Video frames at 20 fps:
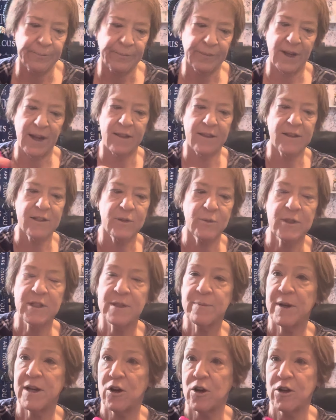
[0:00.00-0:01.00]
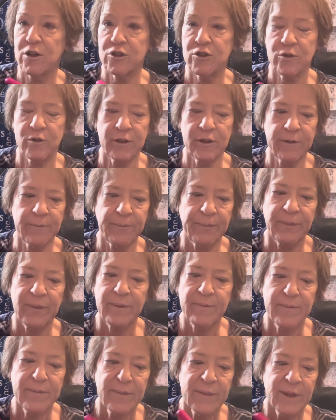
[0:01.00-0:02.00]
and this one's my contour.
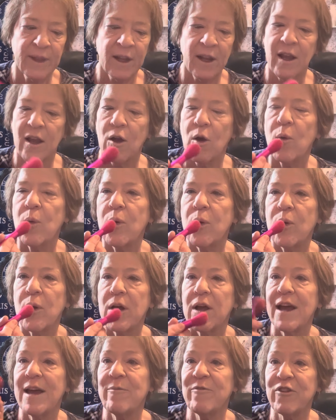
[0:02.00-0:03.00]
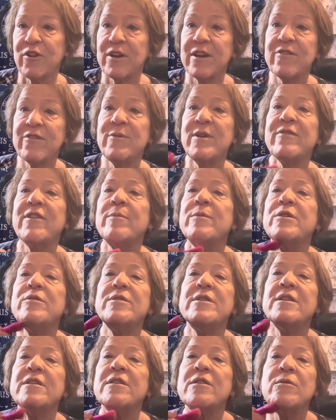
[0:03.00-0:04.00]
And forgive me if I'm
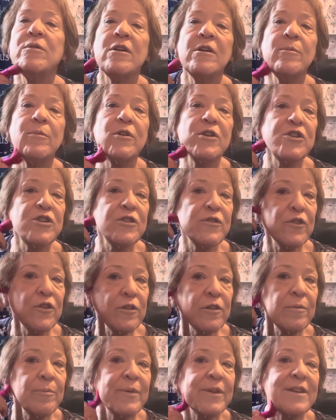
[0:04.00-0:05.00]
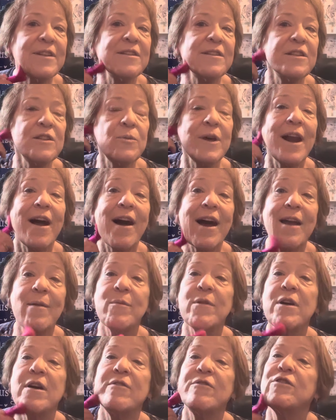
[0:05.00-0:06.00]
using the wrong brush but this is what
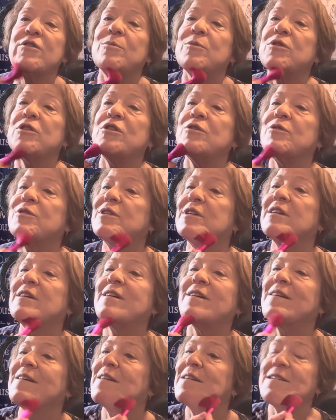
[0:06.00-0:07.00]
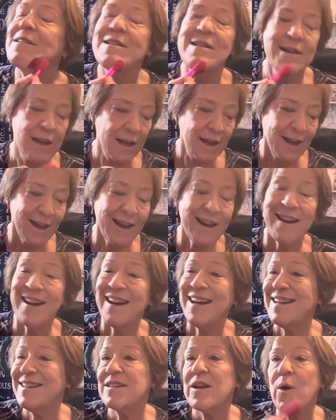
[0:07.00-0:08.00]
I'm comfortable using. And
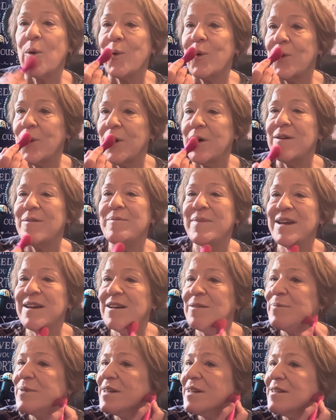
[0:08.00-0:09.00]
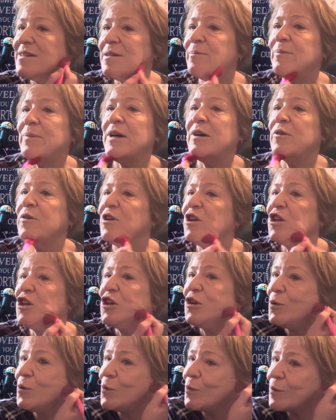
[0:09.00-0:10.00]
guys, makeup is about
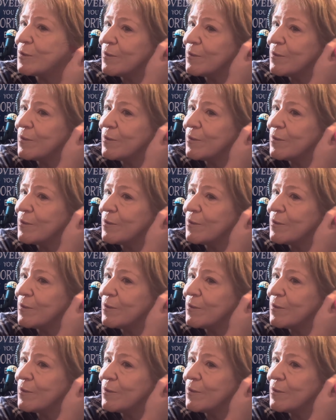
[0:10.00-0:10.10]
you,